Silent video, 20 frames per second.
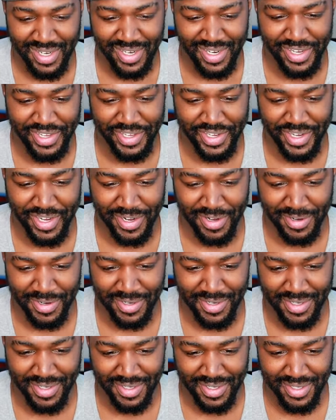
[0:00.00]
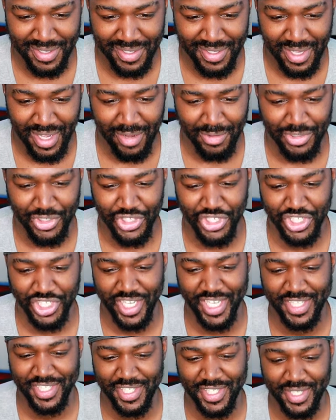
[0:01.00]
There you go. Oh
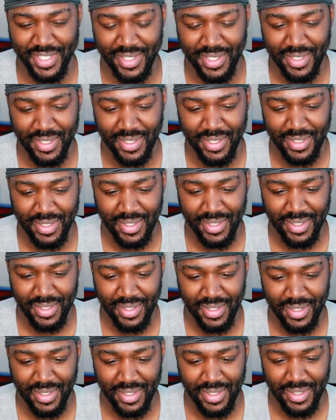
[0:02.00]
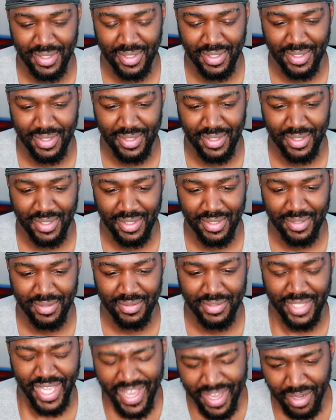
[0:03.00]
shit. I'm sorry.
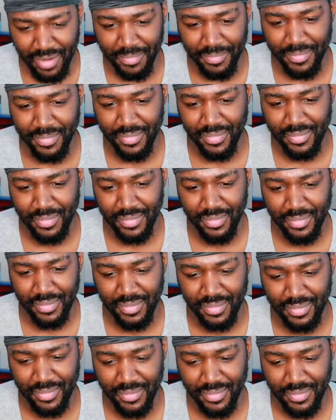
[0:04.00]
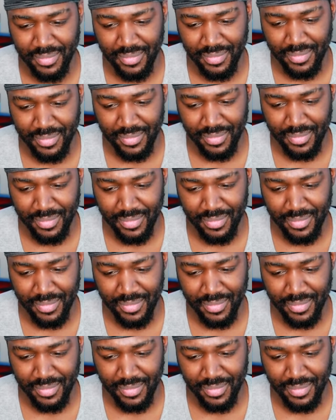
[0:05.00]
Damn. It's nothing.